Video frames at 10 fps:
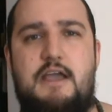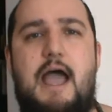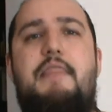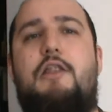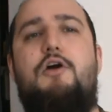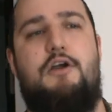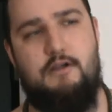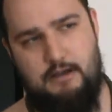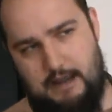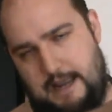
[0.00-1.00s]
And then look,
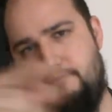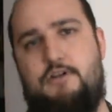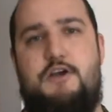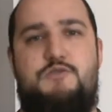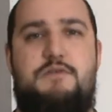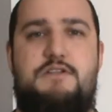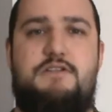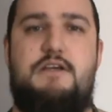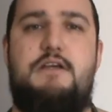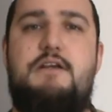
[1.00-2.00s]
advertisements.